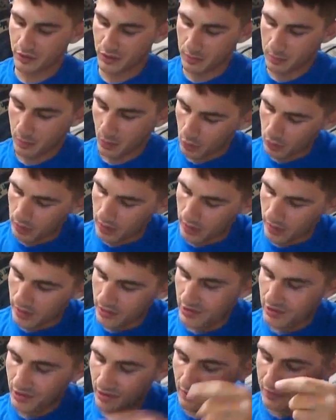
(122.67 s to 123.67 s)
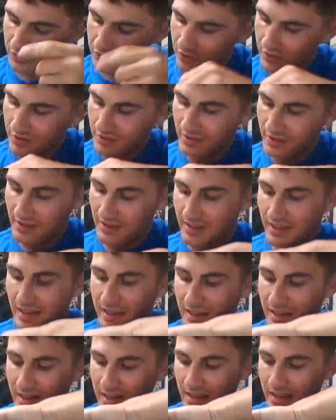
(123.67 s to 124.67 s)
with the bolt catch, and
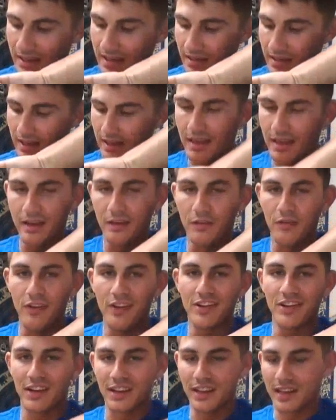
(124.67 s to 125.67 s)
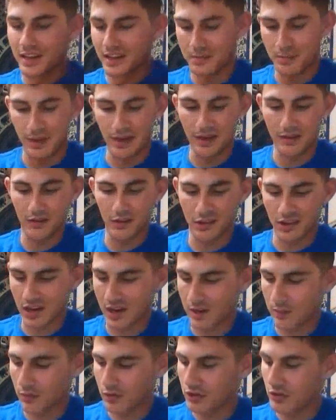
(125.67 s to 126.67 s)
physically and visually inspect the
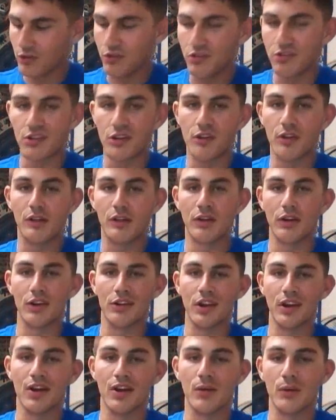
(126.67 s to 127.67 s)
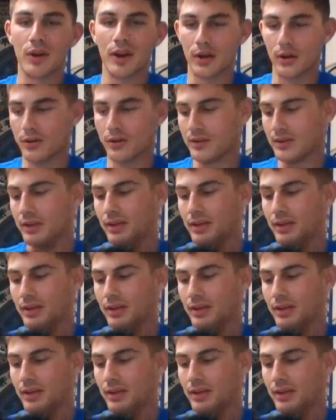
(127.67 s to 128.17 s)
chamber to ensure that there is not a round.